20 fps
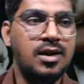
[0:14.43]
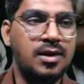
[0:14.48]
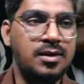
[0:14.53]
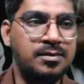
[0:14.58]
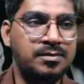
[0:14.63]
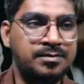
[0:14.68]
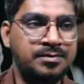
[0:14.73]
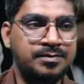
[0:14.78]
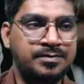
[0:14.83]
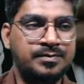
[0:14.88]

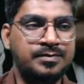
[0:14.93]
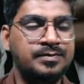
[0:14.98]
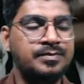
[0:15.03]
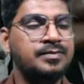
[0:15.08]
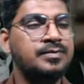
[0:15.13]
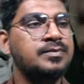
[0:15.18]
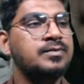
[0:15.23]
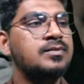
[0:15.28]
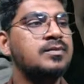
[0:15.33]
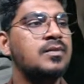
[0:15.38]

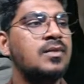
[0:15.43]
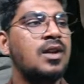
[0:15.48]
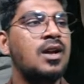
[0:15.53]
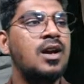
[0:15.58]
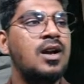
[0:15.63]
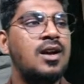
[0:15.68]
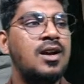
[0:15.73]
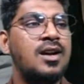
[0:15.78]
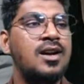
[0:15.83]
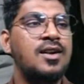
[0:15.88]

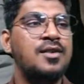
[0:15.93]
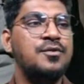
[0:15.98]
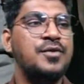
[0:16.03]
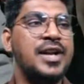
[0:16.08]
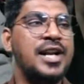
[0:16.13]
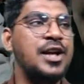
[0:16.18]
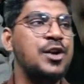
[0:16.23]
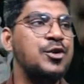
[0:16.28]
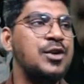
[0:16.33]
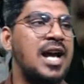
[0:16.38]

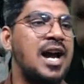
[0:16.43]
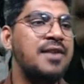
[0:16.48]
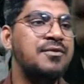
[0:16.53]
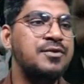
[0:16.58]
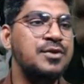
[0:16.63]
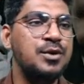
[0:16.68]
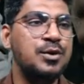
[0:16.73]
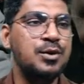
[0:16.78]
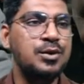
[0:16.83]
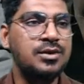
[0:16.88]
Very good
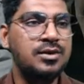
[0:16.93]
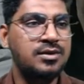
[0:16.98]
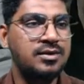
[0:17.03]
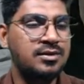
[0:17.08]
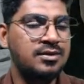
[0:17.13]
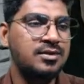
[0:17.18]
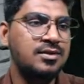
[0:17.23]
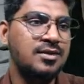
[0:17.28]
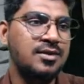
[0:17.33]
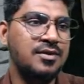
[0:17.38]
afternoon.
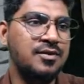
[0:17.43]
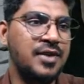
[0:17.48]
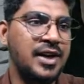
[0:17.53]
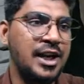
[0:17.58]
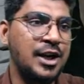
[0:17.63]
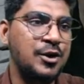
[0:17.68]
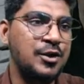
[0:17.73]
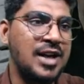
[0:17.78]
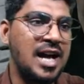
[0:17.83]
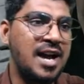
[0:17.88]

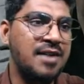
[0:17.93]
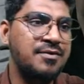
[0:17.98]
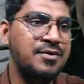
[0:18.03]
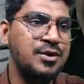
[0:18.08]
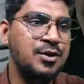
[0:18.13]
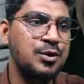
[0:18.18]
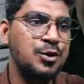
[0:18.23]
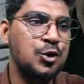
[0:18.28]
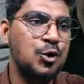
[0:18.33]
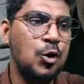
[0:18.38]
Very good
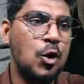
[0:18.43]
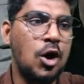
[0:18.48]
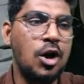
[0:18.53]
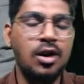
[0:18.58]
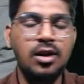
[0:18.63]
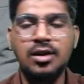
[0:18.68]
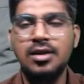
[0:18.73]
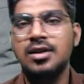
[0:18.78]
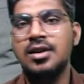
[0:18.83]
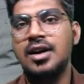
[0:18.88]
afternoon to
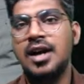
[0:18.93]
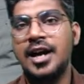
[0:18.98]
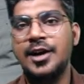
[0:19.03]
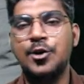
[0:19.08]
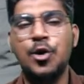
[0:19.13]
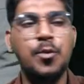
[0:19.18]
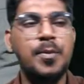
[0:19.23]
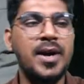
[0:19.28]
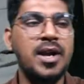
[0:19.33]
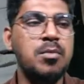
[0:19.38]
all. I
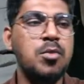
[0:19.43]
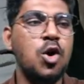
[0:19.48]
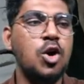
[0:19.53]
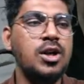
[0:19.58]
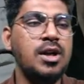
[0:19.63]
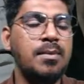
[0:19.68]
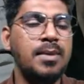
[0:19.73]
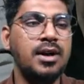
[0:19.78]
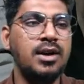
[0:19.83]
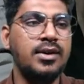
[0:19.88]
hope I am
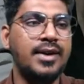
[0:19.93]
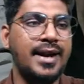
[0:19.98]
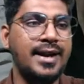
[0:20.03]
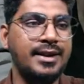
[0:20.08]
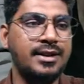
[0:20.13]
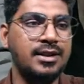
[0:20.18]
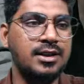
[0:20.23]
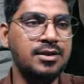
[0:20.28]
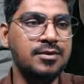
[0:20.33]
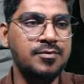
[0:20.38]
audible
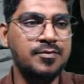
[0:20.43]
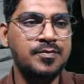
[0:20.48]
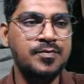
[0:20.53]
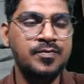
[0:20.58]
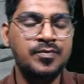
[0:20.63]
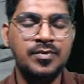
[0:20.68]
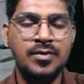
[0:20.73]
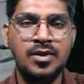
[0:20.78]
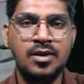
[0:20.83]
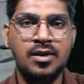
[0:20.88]
right now.
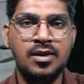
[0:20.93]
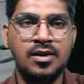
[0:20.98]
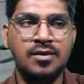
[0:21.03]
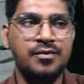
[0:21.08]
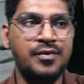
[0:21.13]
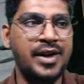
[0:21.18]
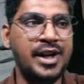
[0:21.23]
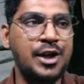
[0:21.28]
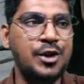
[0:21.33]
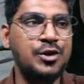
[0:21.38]

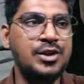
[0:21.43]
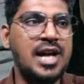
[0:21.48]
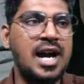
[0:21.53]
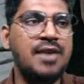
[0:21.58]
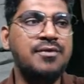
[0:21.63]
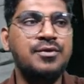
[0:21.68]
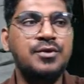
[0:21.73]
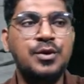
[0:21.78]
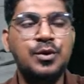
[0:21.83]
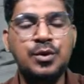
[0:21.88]
Very good
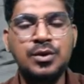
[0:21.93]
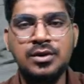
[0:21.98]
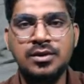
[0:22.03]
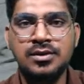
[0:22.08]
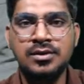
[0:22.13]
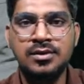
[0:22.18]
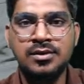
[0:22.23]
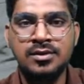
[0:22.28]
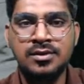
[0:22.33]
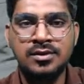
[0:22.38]
afternoon.
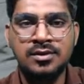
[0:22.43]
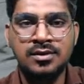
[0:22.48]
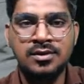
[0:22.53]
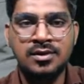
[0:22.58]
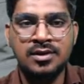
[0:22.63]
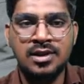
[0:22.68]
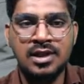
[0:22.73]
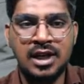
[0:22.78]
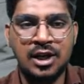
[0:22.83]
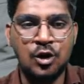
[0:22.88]

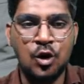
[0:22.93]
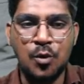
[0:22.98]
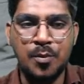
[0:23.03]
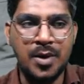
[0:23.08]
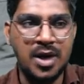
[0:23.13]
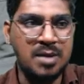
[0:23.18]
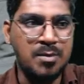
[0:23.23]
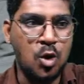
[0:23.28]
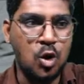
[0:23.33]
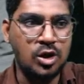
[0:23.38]
I hope
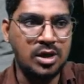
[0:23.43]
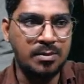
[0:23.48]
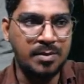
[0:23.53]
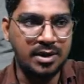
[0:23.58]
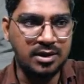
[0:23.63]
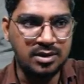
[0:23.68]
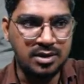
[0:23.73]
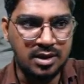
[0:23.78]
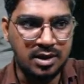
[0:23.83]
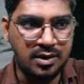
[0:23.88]
I am
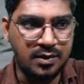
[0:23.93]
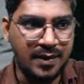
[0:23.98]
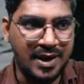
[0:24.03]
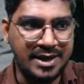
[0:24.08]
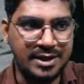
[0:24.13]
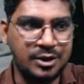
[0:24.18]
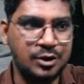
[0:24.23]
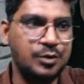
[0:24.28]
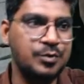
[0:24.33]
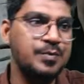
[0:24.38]
audible
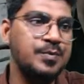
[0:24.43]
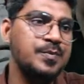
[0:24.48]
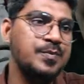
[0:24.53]
right now.